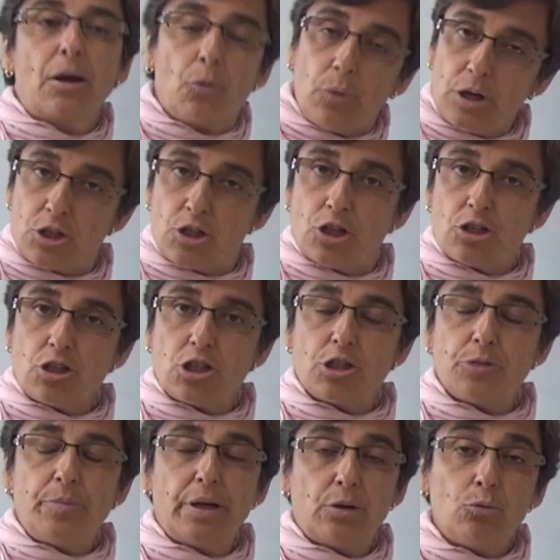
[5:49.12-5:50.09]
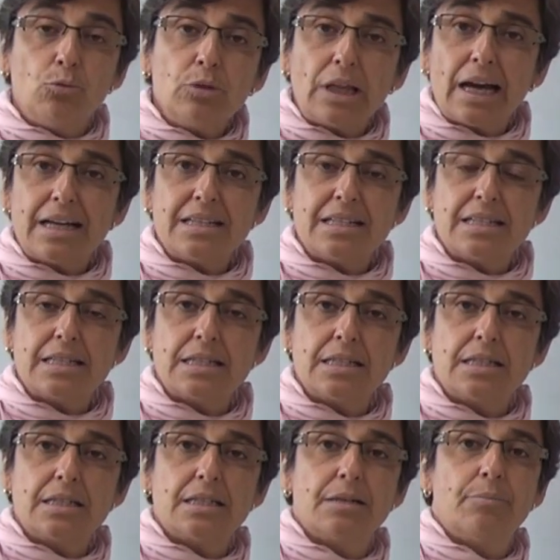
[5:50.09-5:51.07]
Questions?
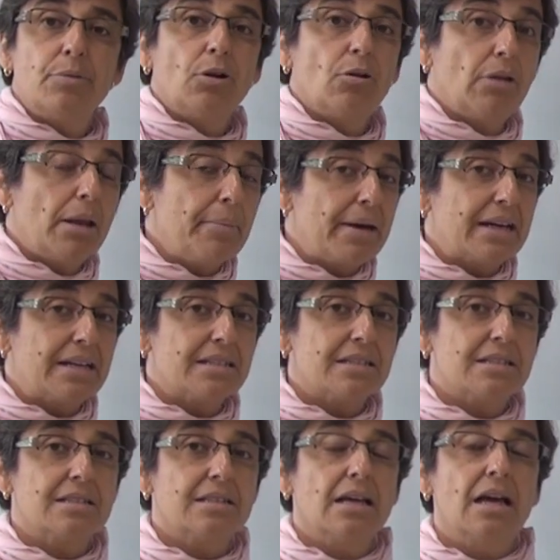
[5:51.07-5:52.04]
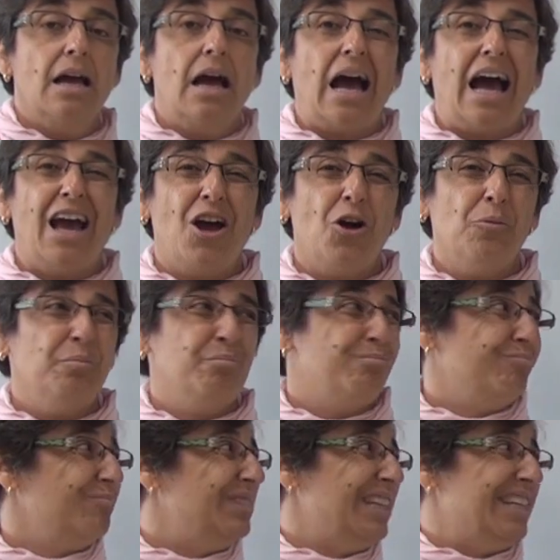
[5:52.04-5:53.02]
Preguntas? Problemas? I
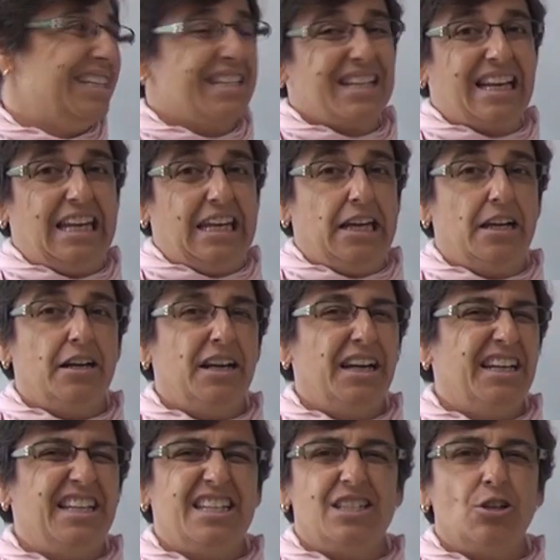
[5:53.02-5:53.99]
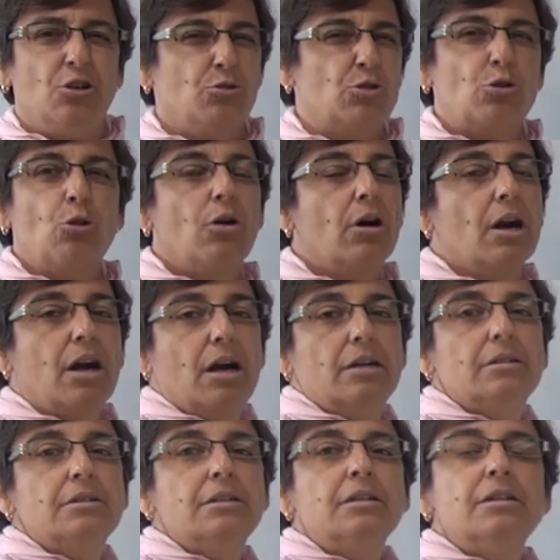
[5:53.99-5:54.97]
hope this is clear. It is not so
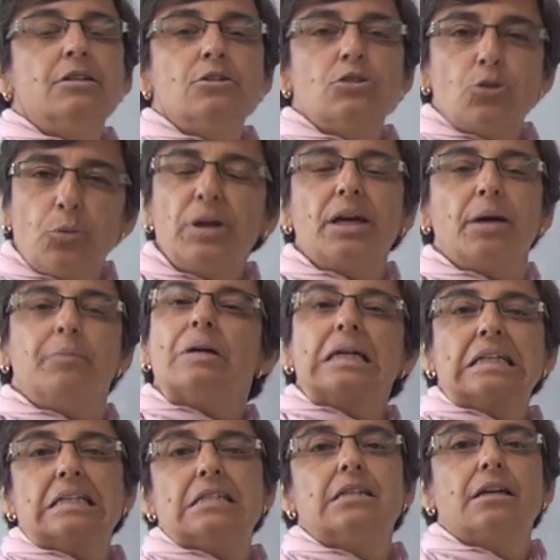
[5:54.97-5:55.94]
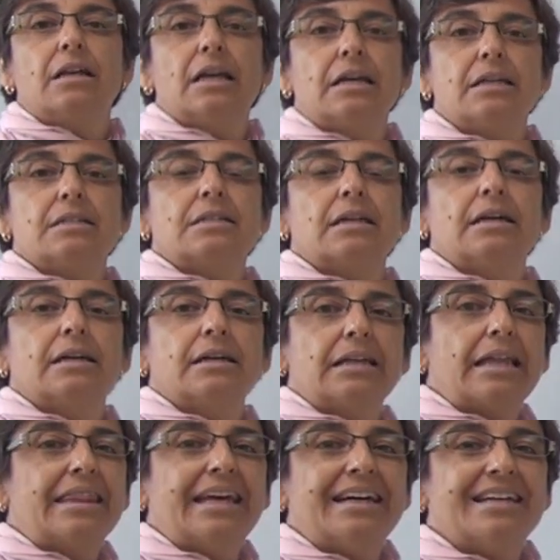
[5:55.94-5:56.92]
hard. So we can practice in class.
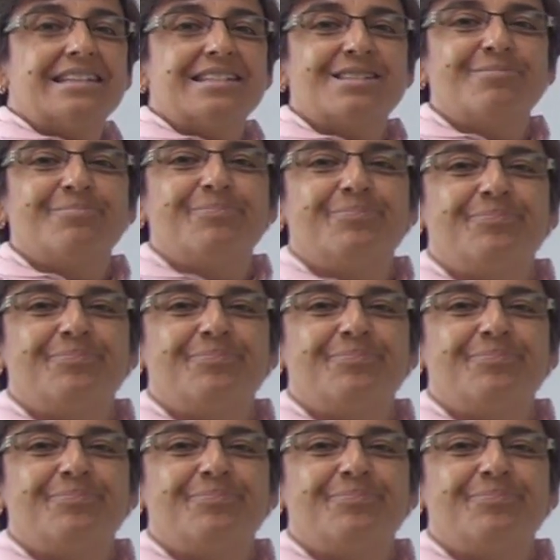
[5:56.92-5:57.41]
Gracias.